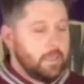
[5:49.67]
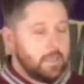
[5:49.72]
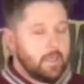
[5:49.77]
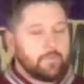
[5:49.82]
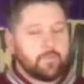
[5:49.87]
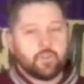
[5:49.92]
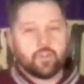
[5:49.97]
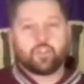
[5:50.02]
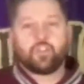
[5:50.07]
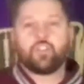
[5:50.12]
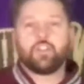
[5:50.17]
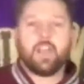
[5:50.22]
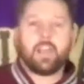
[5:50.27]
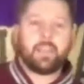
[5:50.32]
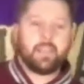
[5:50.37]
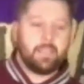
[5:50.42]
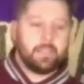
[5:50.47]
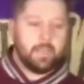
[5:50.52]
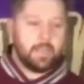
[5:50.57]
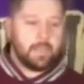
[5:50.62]
of just
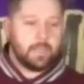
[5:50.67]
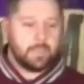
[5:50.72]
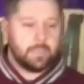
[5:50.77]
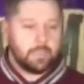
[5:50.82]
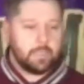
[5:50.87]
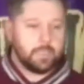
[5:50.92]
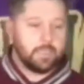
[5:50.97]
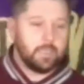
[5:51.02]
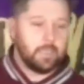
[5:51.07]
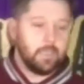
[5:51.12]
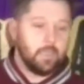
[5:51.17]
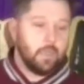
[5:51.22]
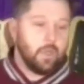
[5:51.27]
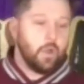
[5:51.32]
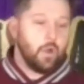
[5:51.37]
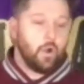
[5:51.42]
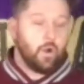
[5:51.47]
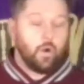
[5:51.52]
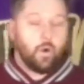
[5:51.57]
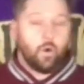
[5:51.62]
checking in
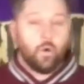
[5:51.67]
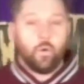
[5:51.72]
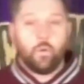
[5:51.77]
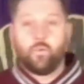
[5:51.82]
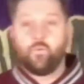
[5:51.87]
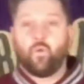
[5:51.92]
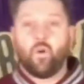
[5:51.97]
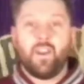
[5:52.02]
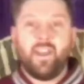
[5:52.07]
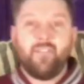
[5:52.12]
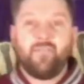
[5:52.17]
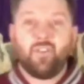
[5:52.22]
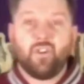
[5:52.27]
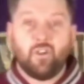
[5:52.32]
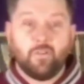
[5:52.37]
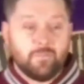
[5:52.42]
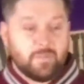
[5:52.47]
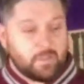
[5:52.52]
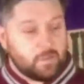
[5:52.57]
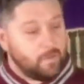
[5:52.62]
with whatever
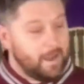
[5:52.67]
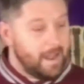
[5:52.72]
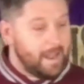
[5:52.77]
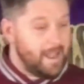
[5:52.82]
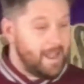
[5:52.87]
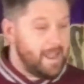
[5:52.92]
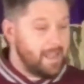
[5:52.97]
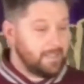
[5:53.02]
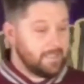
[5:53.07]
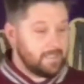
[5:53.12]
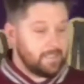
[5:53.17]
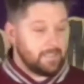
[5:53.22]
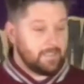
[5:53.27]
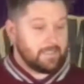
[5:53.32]
comes to our head.